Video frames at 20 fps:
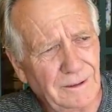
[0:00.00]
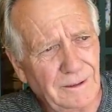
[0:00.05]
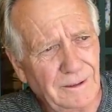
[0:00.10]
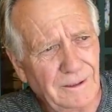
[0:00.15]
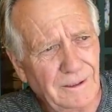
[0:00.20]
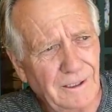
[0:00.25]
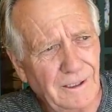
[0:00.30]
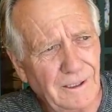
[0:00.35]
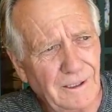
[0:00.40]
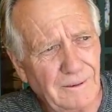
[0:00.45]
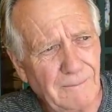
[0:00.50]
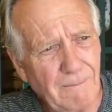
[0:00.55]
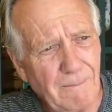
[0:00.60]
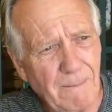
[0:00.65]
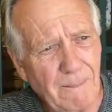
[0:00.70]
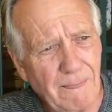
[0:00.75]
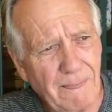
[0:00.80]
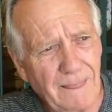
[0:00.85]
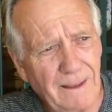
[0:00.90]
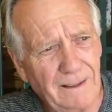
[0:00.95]

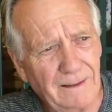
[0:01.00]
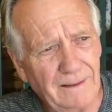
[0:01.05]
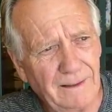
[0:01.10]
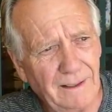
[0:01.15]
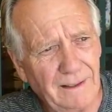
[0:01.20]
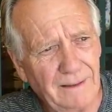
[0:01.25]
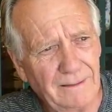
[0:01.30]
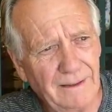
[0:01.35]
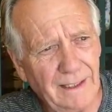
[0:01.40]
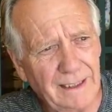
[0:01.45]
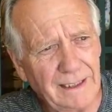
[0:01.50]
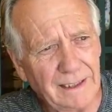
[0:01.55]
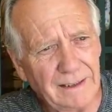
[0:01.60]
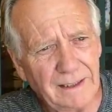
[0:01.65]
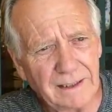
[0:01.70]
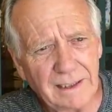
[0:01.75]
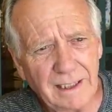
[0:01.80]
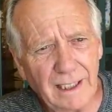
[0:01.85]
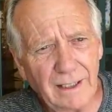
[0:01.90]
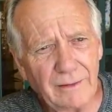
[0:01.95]
They get
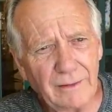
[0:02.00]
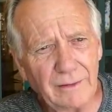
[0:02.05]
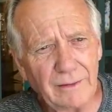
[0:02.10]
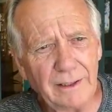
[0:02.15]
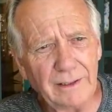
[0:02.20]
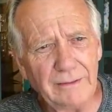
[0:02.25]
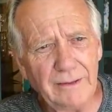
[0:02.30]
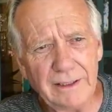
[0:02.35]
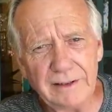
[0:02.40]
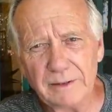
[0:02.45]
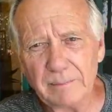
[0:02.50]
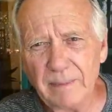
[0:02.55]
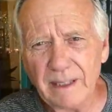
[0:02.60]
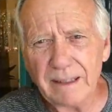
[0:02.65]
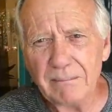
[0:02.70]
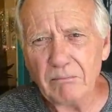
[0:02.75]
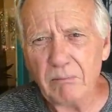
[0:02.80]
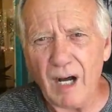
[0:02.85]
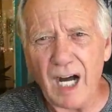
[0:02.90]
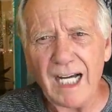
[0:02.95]
together in these
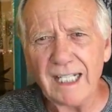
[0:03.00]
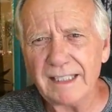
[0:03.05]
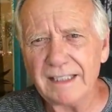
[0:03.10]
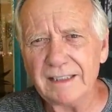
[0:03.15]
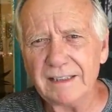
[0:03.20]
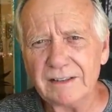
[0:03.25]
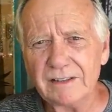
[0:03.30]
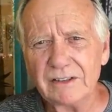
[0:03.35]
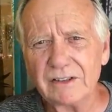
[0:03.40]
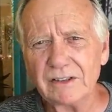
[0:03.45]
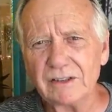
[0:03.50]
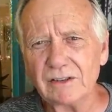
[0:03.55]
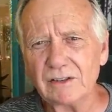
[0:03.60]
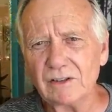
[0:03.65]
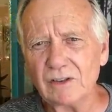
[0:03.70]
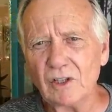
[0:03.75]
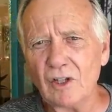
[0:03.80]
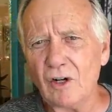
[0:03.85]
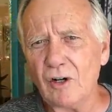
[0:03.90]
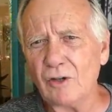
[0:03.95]
big bodies
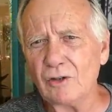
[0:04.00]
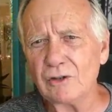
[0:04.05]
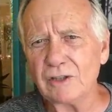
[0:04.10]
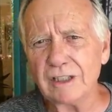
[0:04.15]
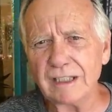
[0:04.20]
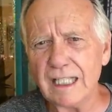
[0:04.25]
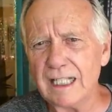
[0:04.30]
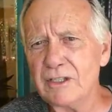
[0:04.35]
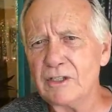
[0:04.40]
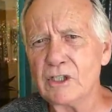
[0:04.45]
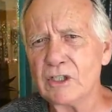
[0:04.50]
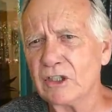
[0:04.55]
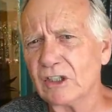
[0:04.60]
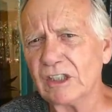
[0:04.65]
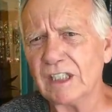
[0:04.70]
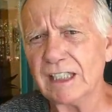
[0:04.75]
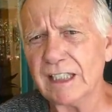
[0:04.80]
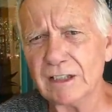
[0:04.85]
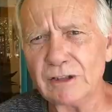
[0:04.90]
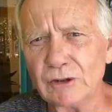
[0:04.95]
called
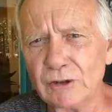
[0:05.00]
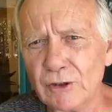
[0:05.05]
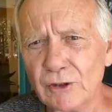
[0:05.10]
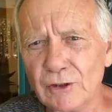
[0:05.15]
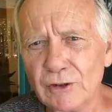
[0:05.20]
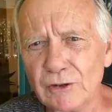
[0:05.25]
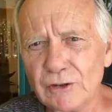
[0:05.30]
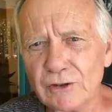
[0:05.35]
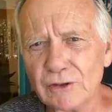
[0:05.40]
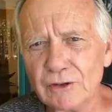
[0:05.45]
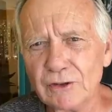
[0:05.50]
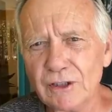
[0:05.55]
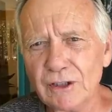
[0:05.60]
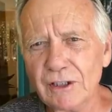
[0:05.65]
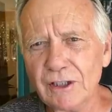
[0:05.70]
legislatures.